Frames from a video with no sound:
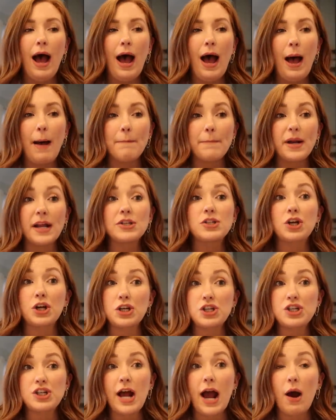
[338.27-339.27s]
Uh, but I took
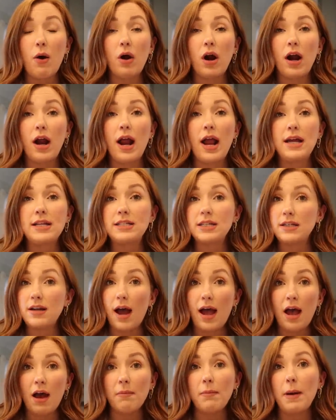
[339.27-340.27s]
a shower. It did
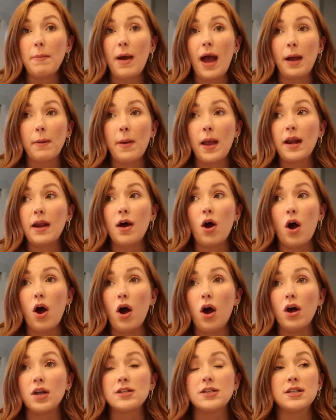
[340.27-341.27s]
not help my back pain at
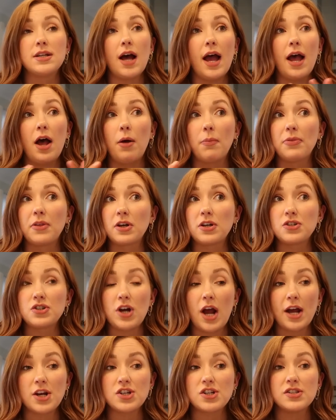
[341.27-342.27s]
all. It did not help the
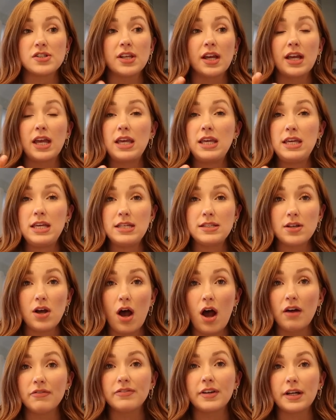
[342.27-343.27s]
contractions like ease
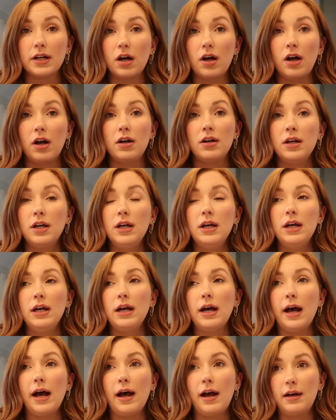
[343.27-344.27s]
off at all.
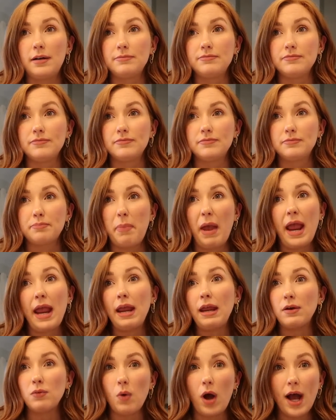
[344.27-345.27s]
Um,
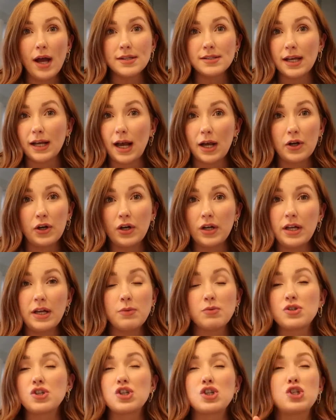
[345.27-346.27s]
pain wise, like I could,
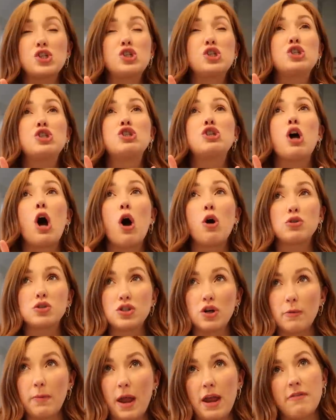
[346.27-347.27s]
it was just so,
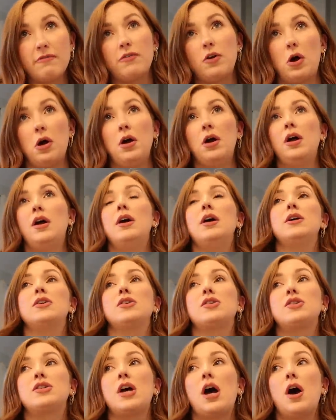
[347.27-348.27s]
so painful.
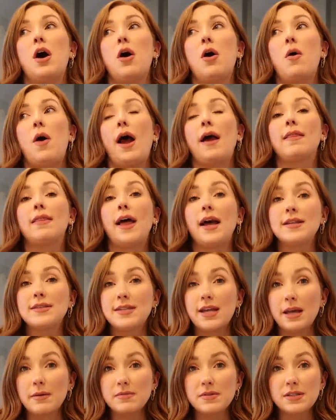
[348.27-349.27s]
So I let
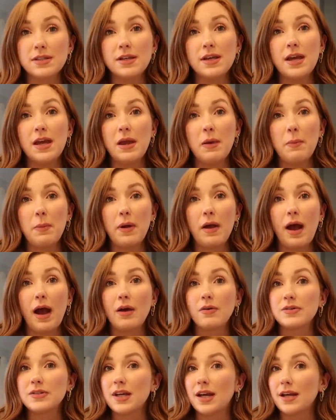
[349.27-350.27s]
Sam sleep.
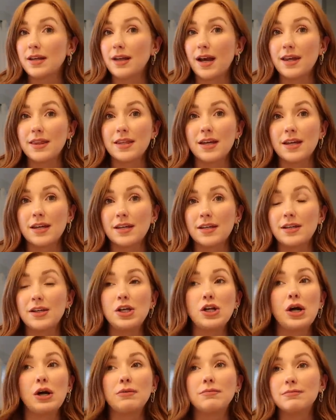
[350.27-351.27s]
I was like, I think,
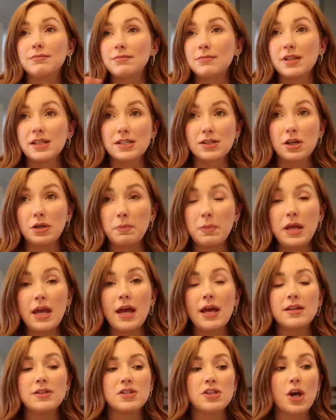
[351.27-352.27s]
you know, this could be
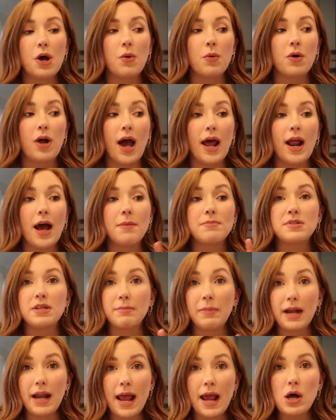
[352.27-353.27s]
it. So got up, did
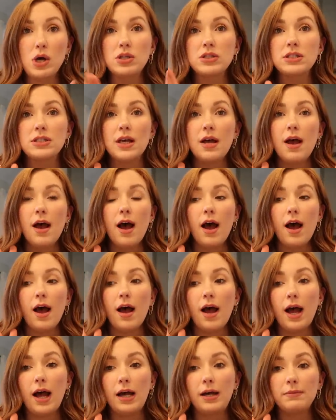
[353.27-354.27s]
my nails.
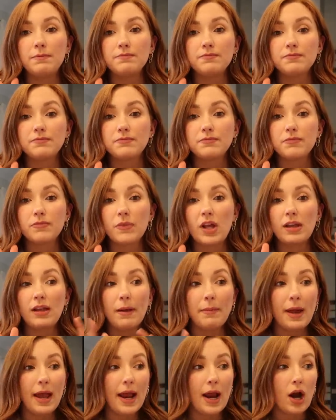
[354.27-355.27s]
Um,
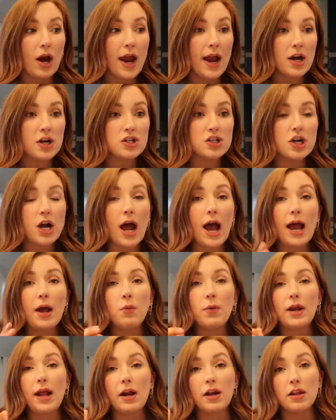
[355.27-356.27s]
let my hair air dry,
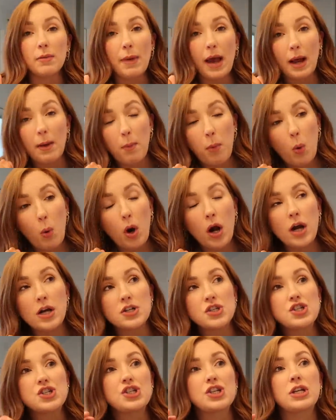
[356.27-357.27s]
went out on the back
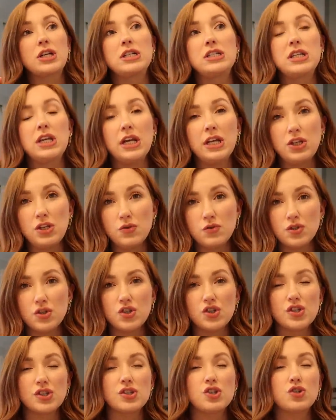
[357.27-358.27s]
porch, continued to
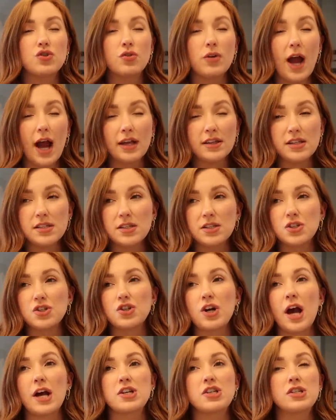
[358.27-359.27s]
just track these
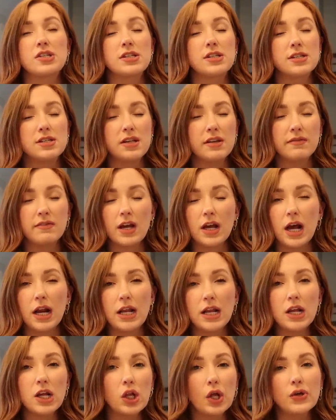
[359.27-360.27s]
contractions to see if they got
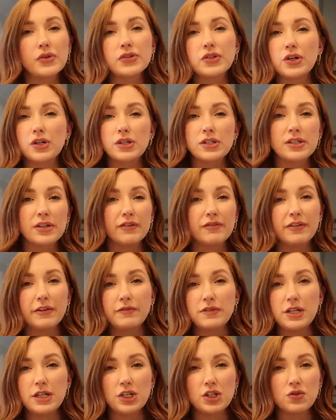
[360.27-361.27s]
any closer, still
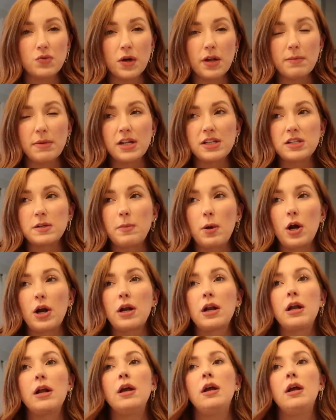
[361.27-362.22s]
15 to 20 minutes apart.